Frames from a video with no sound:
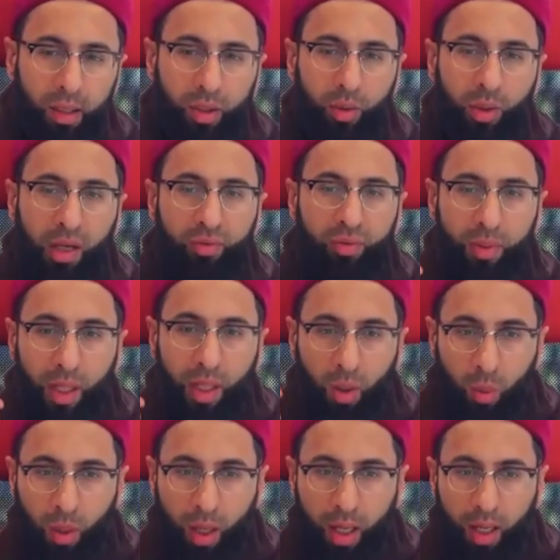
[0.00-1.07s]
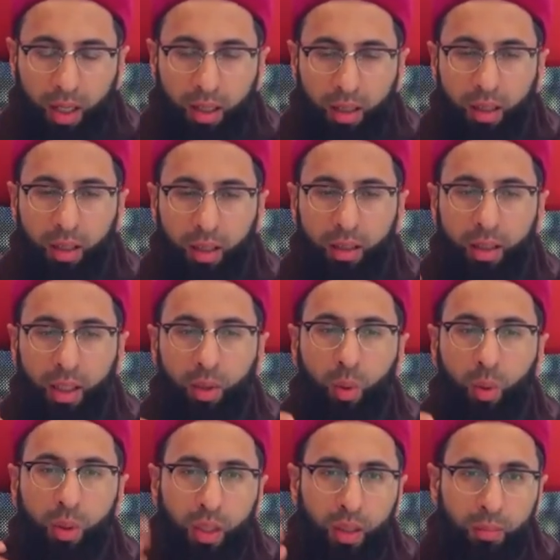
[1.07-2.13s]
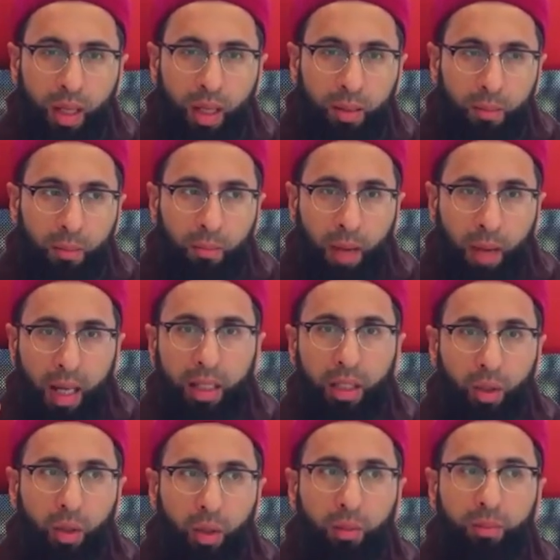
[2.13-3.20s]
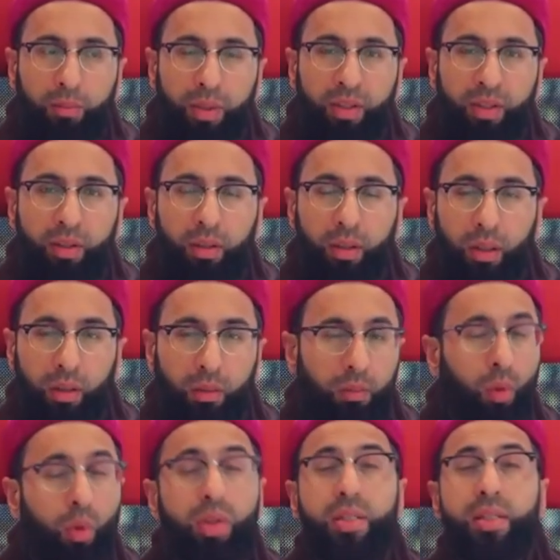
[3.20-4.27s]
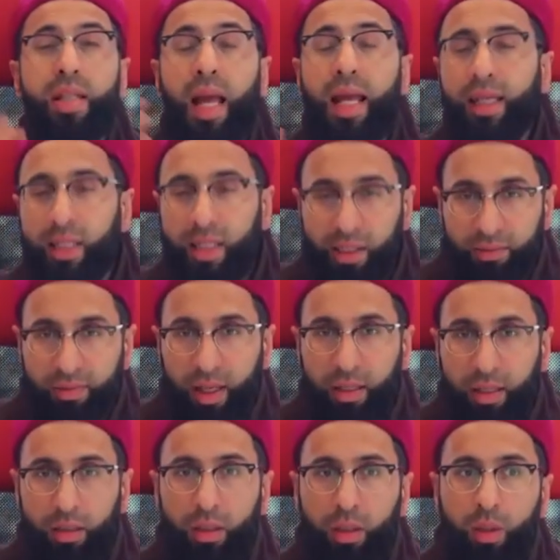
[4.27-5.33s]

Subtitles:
you have to be aware that the ulama might not be, most likely, in fact,